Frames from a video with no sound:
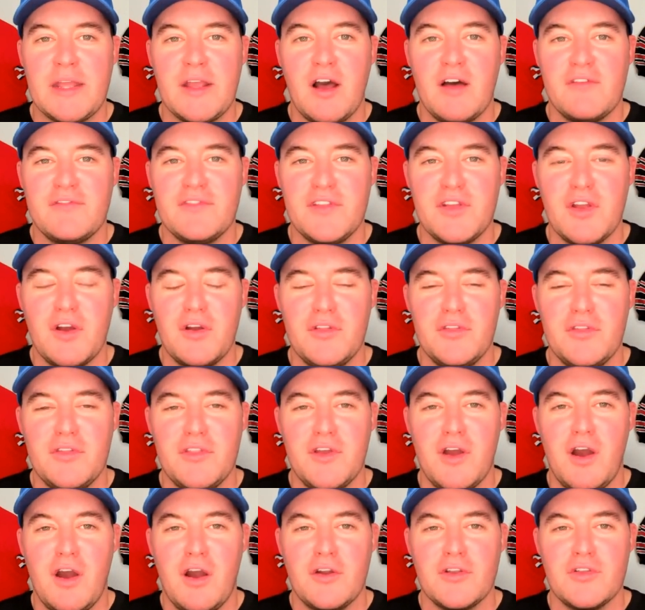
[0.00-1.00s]
off the, the
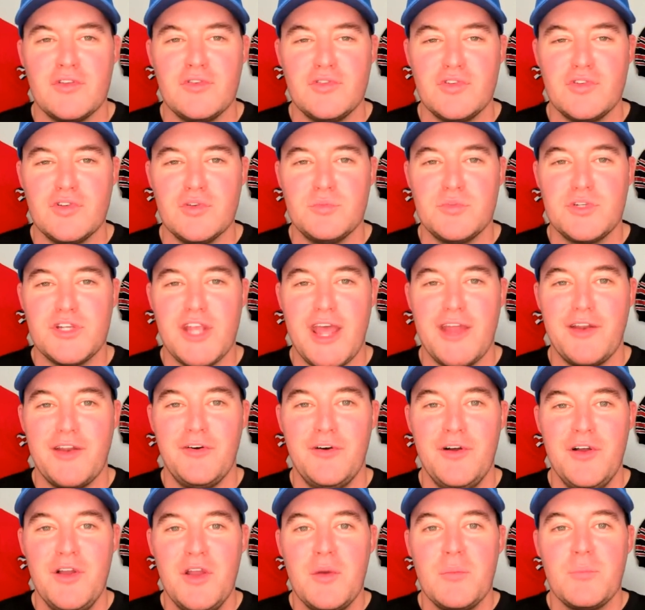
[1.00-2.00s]
our YouTube channel.